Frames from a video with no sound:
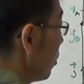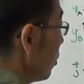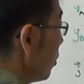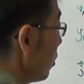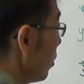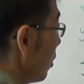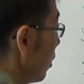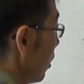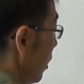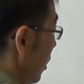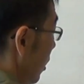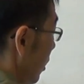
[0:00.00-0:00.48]
to,
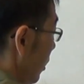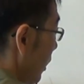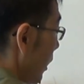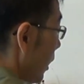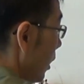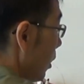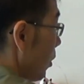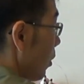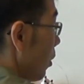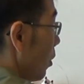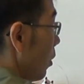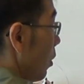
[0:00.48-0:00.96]

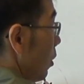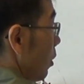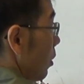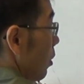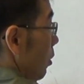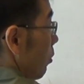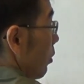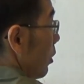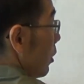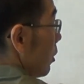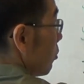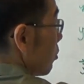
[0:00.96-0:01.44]
not O,
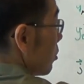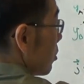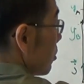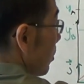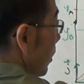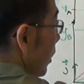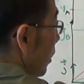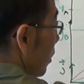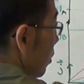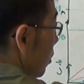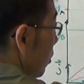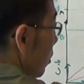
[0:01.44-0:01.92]
with
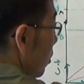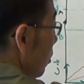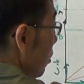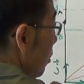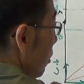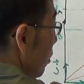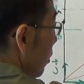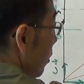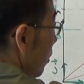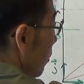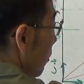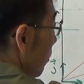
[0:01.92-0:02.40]
respect to
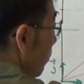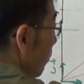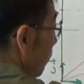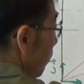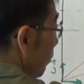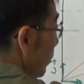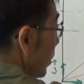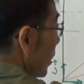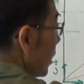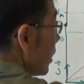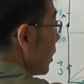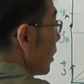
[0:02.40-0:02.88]

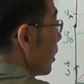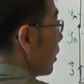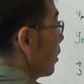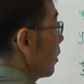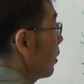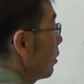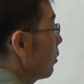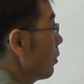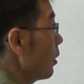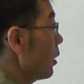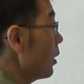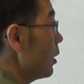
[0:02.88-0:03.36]
B,
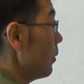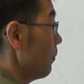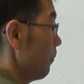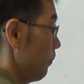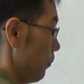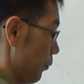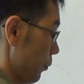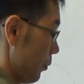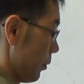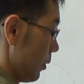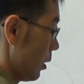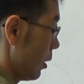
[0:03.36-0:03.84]
right?
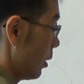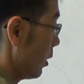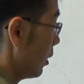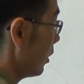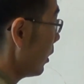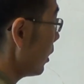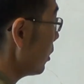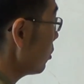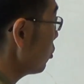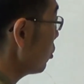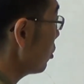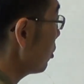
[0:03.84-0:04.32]

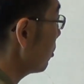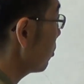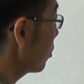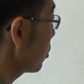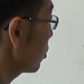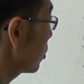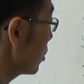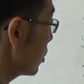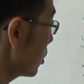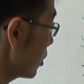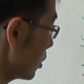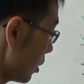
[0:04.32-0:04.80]
That's your
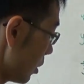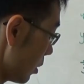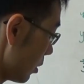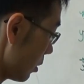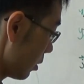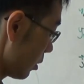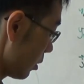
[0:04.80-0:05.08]
position.